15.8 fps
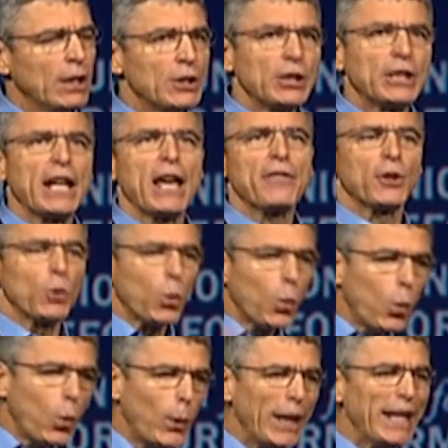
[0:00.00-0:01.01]
Together,
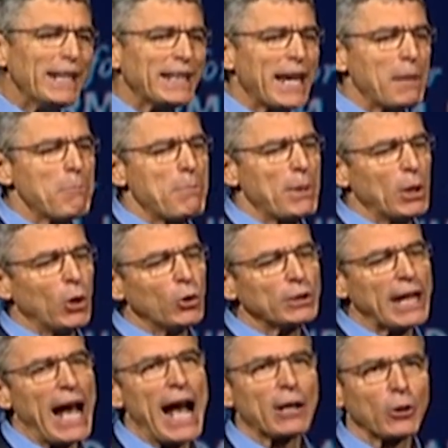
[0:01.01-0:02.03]
we can build
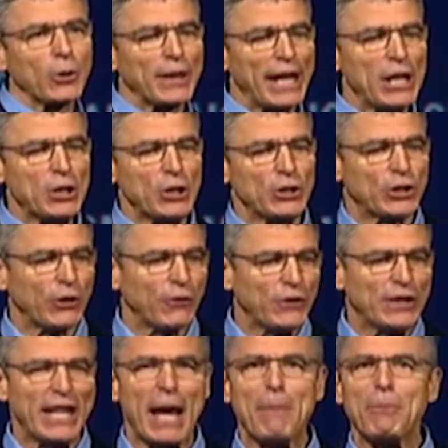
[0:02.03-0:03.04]
congregations
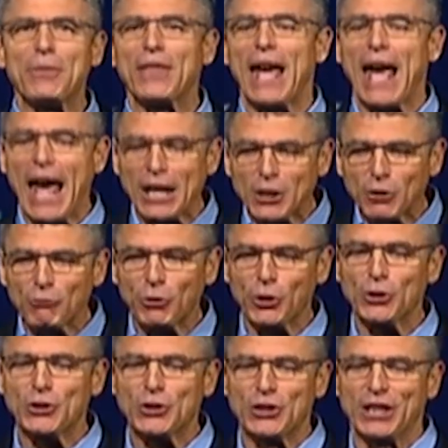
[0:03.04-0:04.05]
of depth and
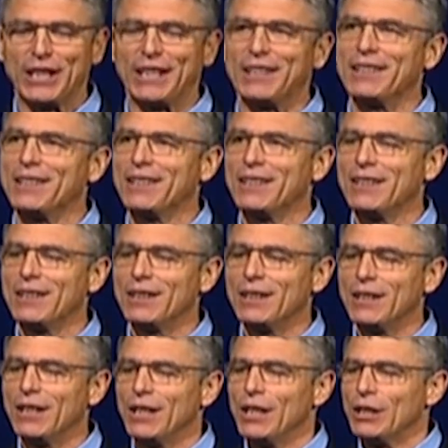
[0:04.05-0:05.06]
diversity,
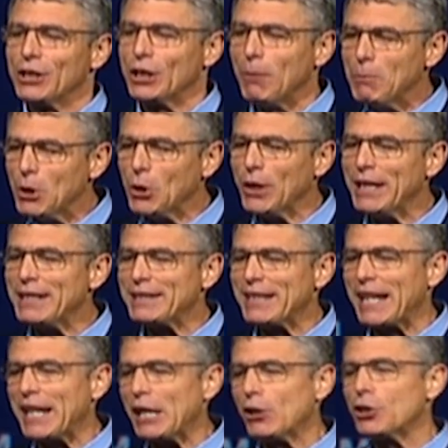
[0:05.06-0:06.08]
communities
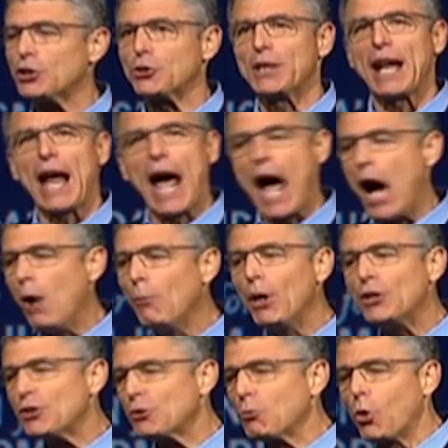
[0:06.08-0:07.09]
that illustrate how
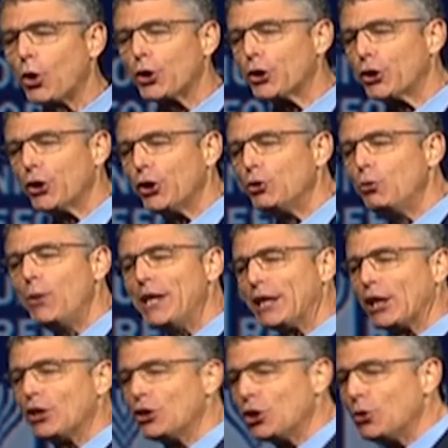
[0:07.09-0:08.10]
much more good we
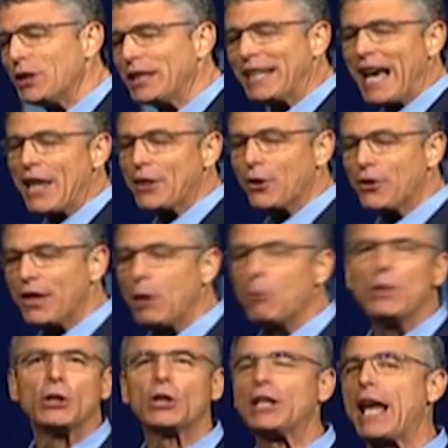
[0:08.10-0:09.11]
can do together than
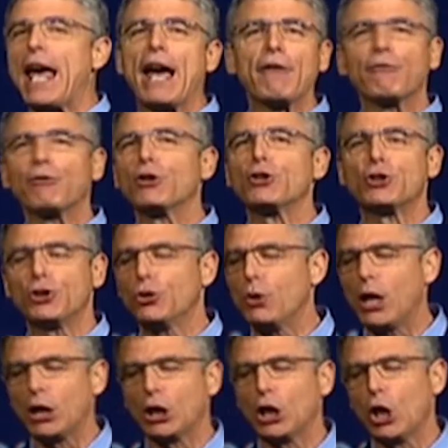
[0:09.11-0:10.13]
we could ever
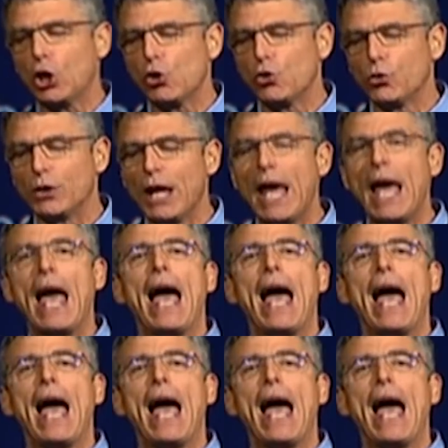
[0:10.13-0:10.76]
do alone,